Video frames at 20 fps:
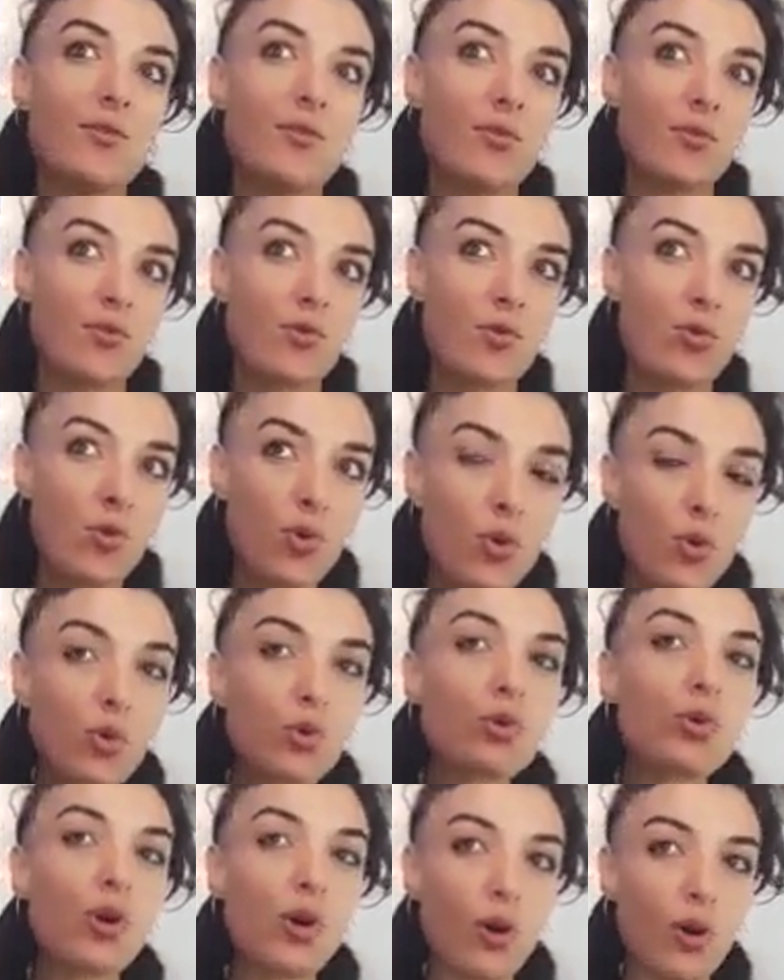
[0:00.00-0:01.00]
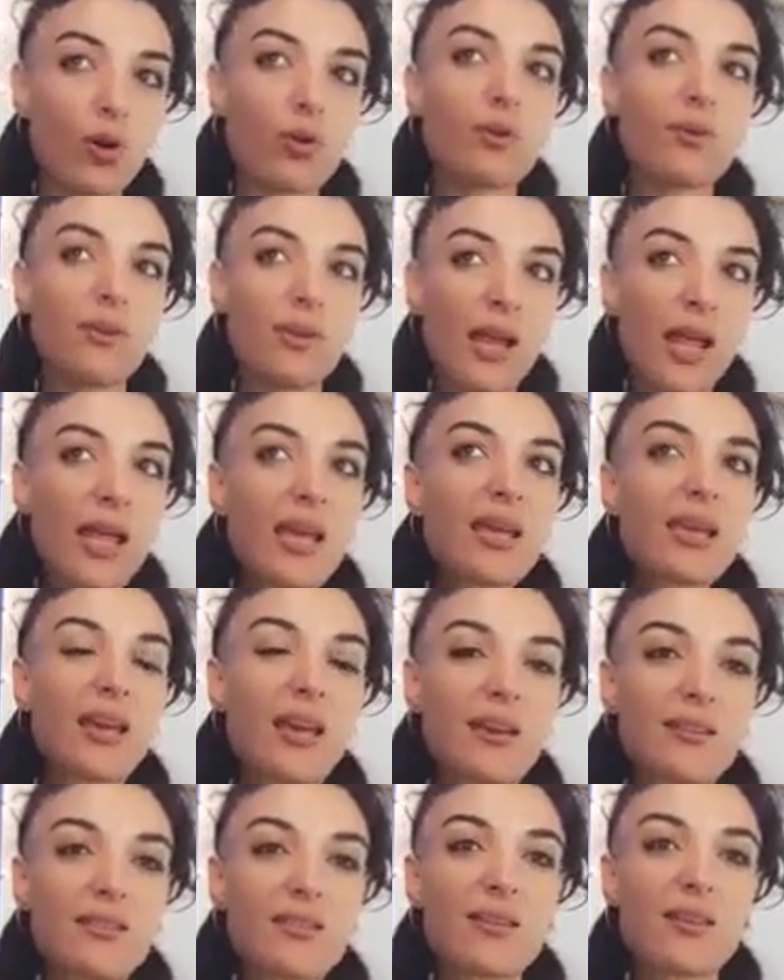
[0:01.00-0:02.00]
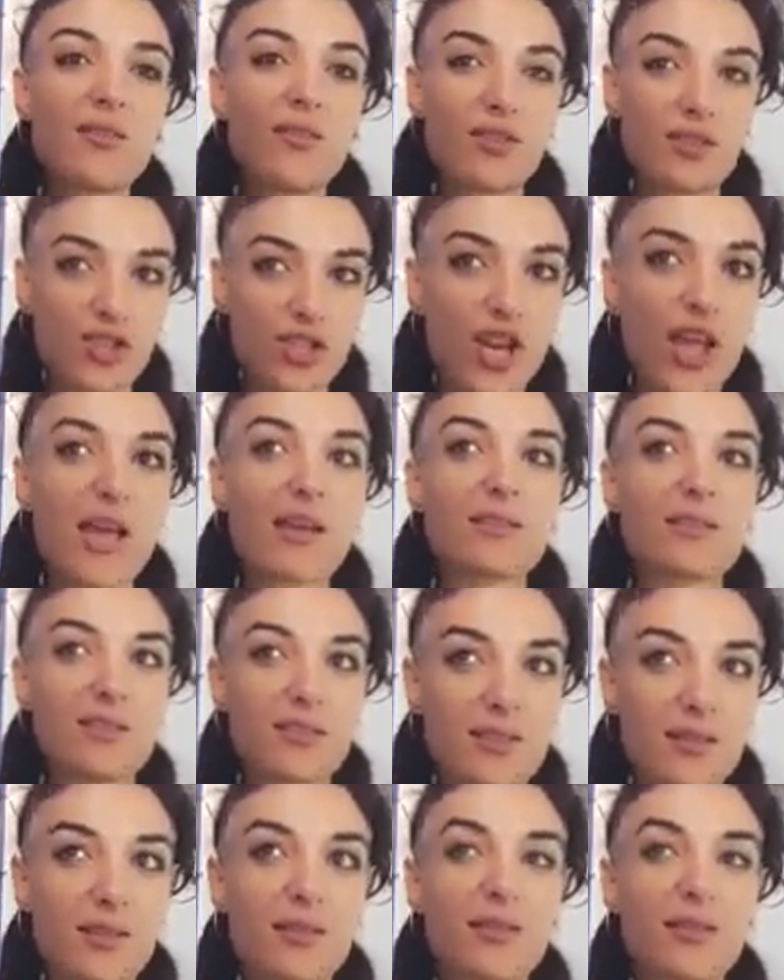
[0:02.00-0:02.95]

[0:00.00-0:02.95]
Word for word: nudo, naked, the chest.